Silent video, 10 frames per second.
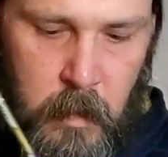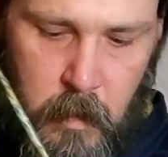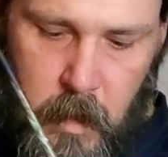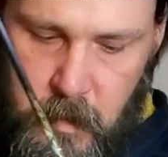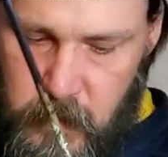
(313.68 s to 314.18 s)

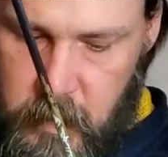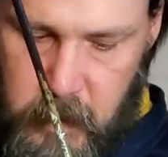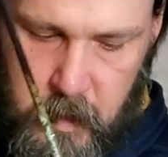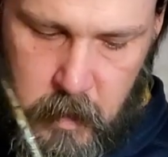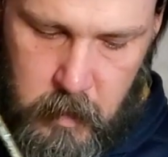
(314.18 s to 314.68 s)
Now it's
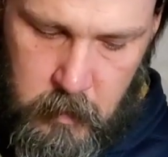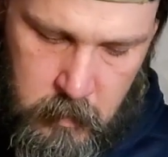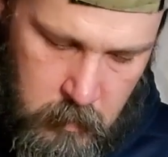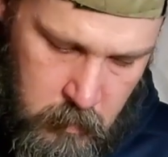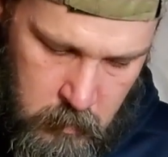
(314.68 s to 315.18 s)
ready to
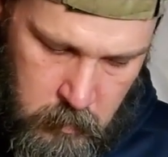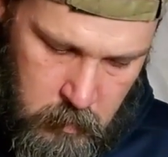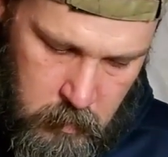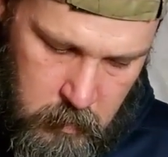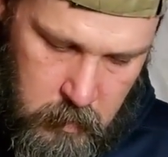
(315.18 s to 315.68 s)

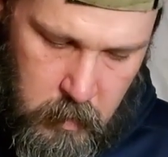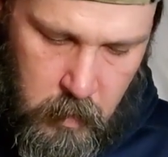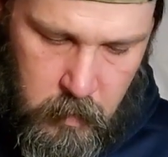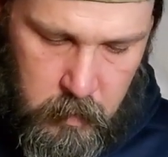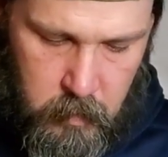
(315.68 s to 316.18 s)

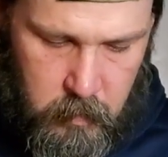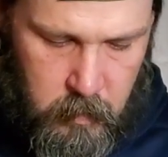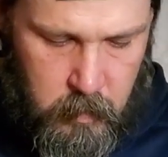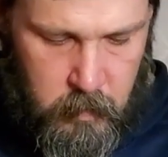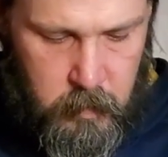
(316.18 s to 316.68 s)
go in
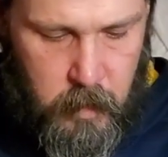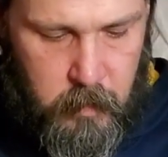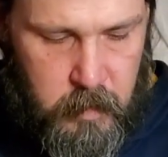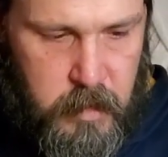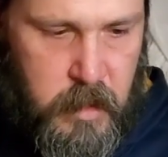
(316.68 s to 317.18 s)

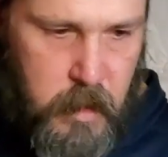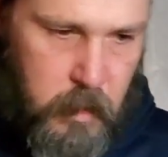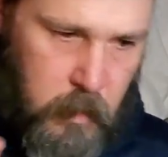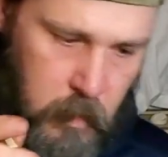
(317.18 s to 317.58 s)
the jig.